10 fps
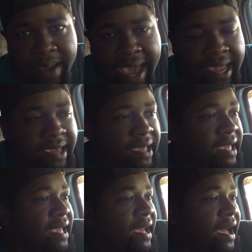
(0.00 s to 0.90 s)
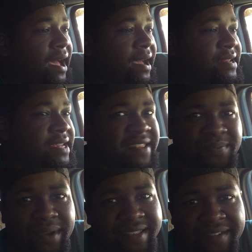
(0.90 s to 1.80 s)
back.
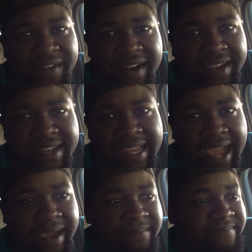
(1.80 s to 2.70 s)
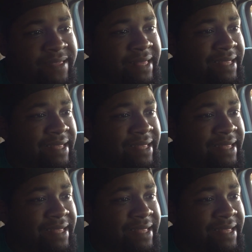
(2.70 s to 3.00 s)
Just wasn't a very good time.